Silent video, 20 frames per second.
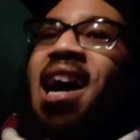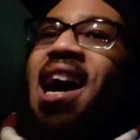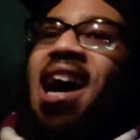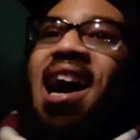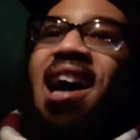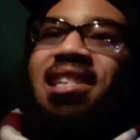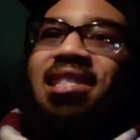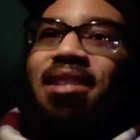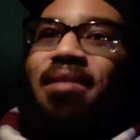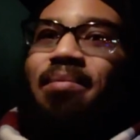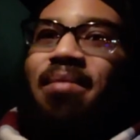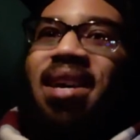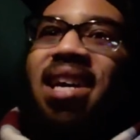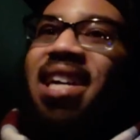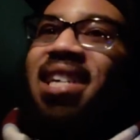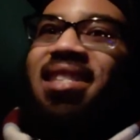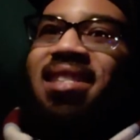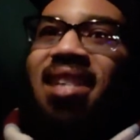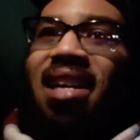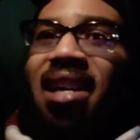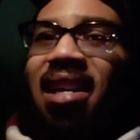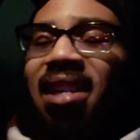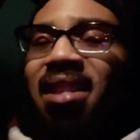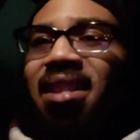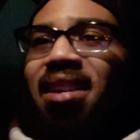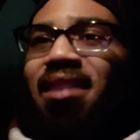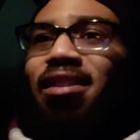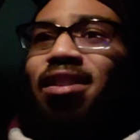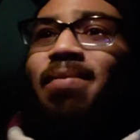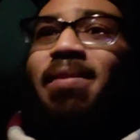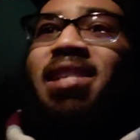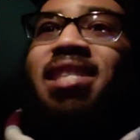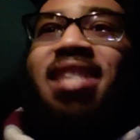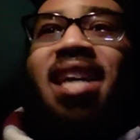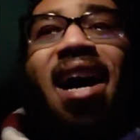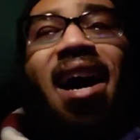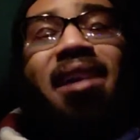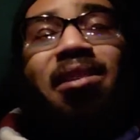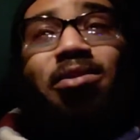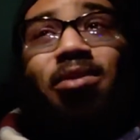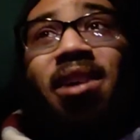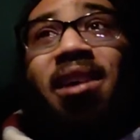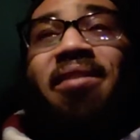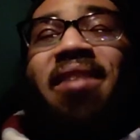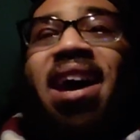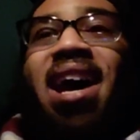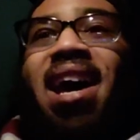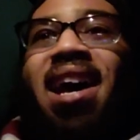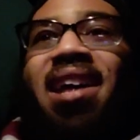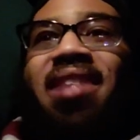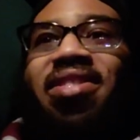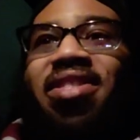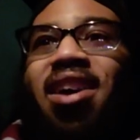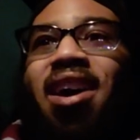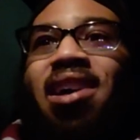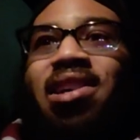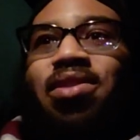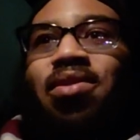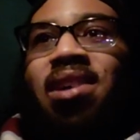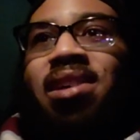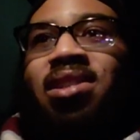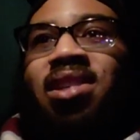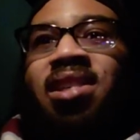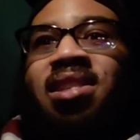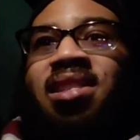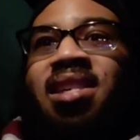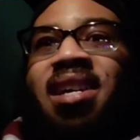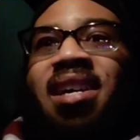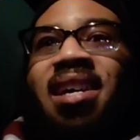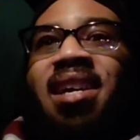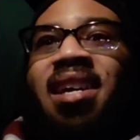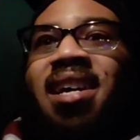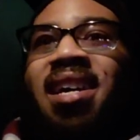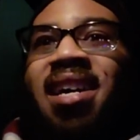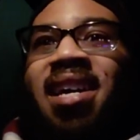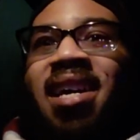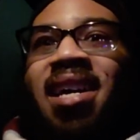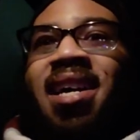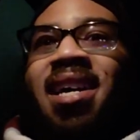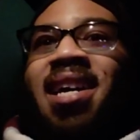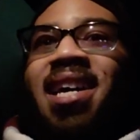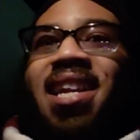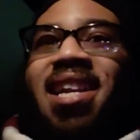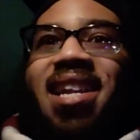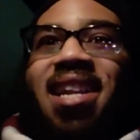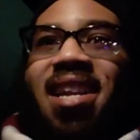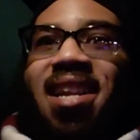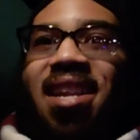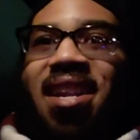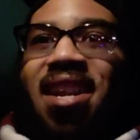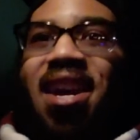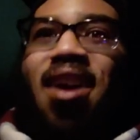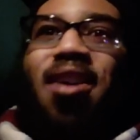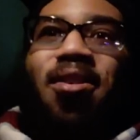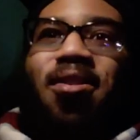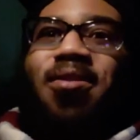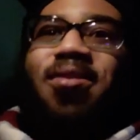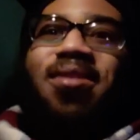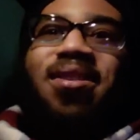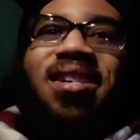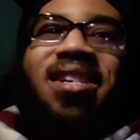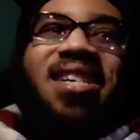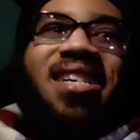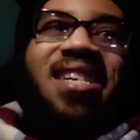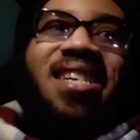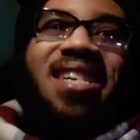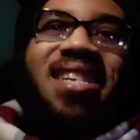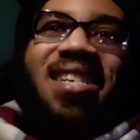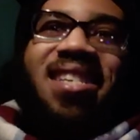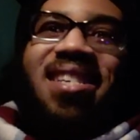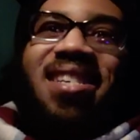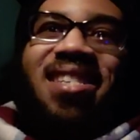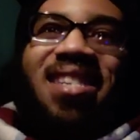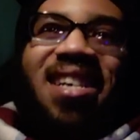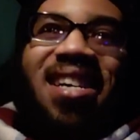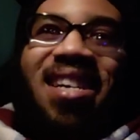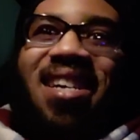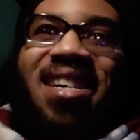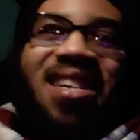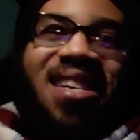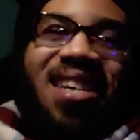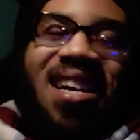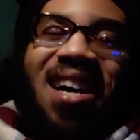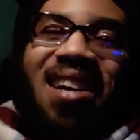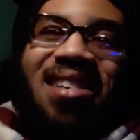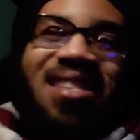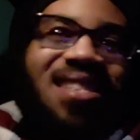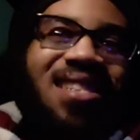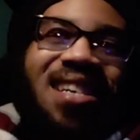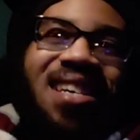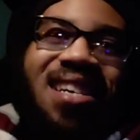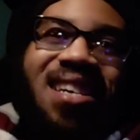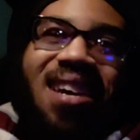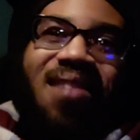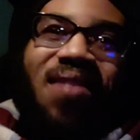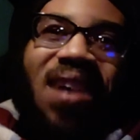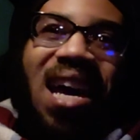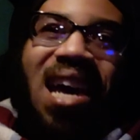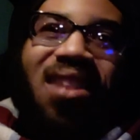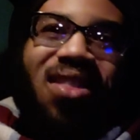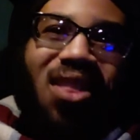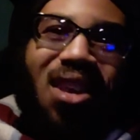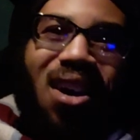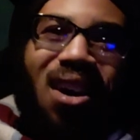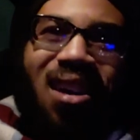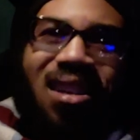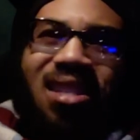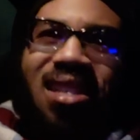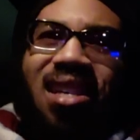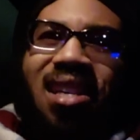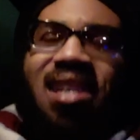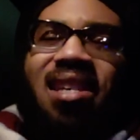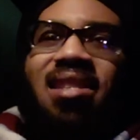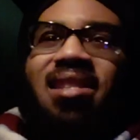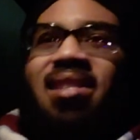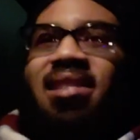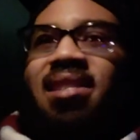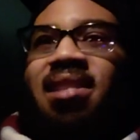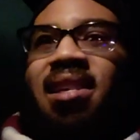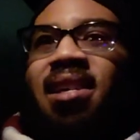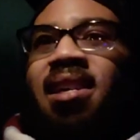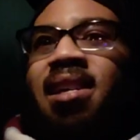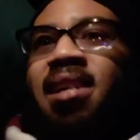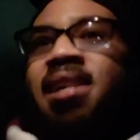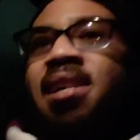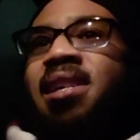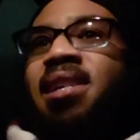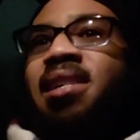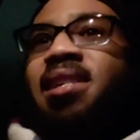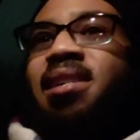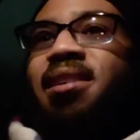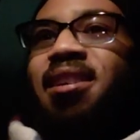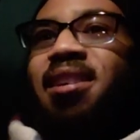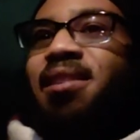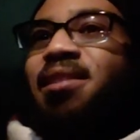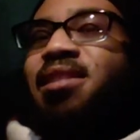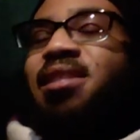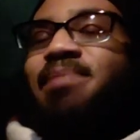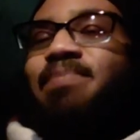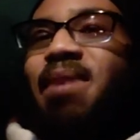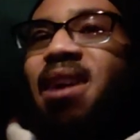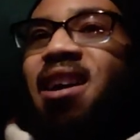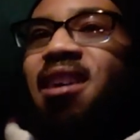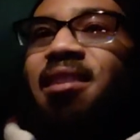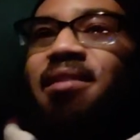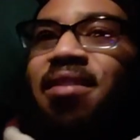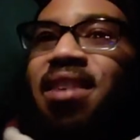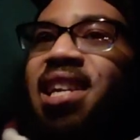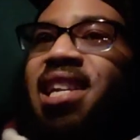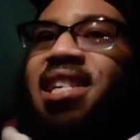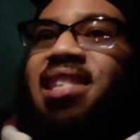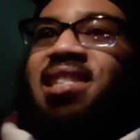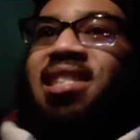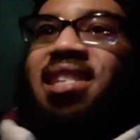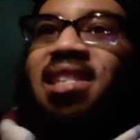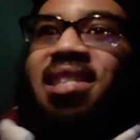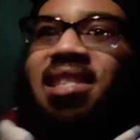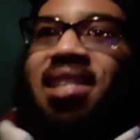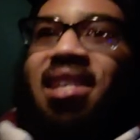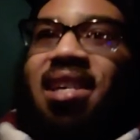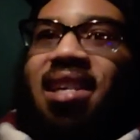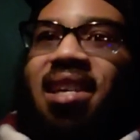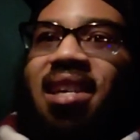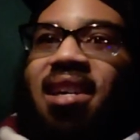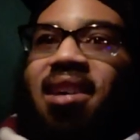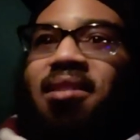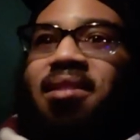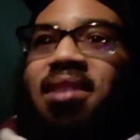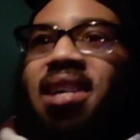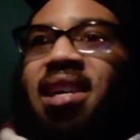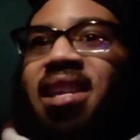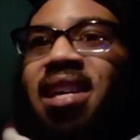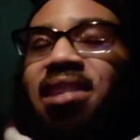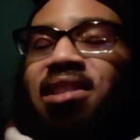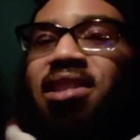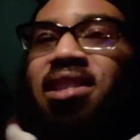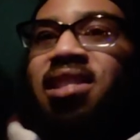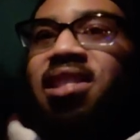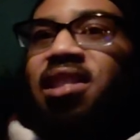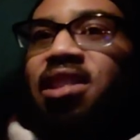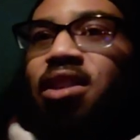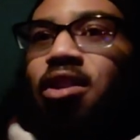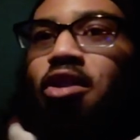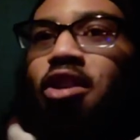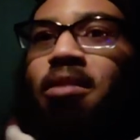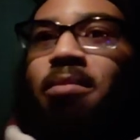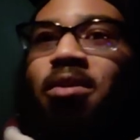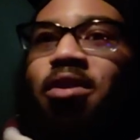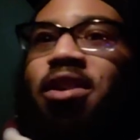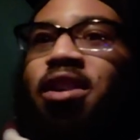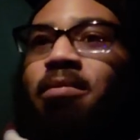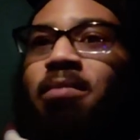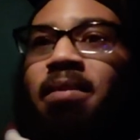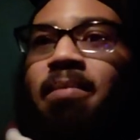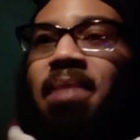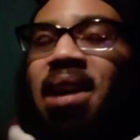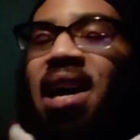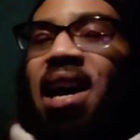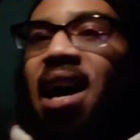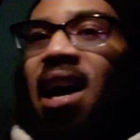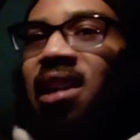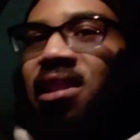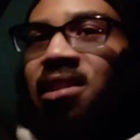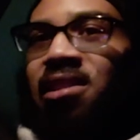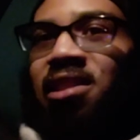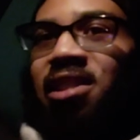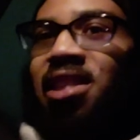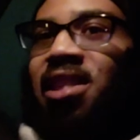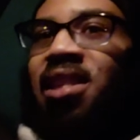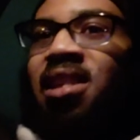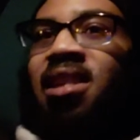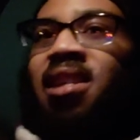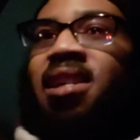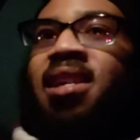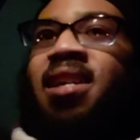I'll admit, like, there's been times where I've had thoughts where I was just like, no. I've had thoughts, and it's part of it is just like, okay, that's just normal human biology.